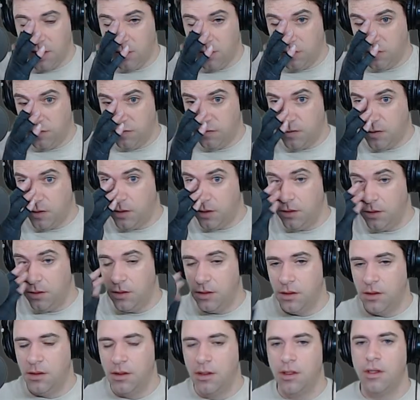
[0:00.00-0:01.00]
control,
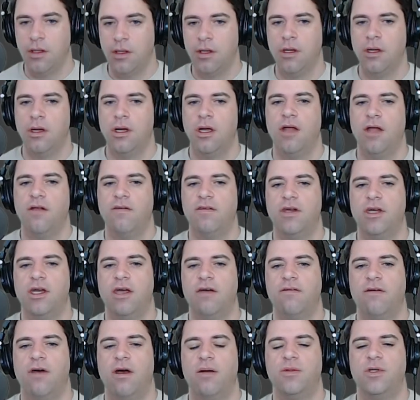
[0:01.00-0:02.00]

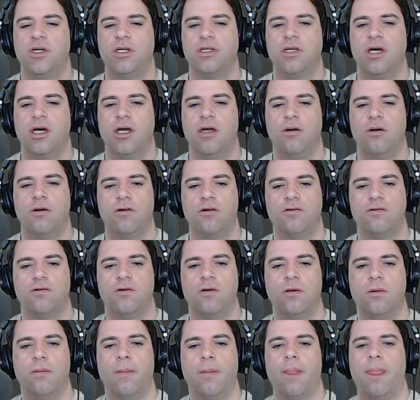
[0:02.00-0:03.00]
NVIF object IO
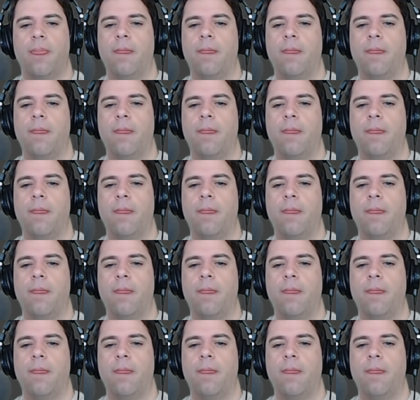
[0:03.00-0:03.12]
control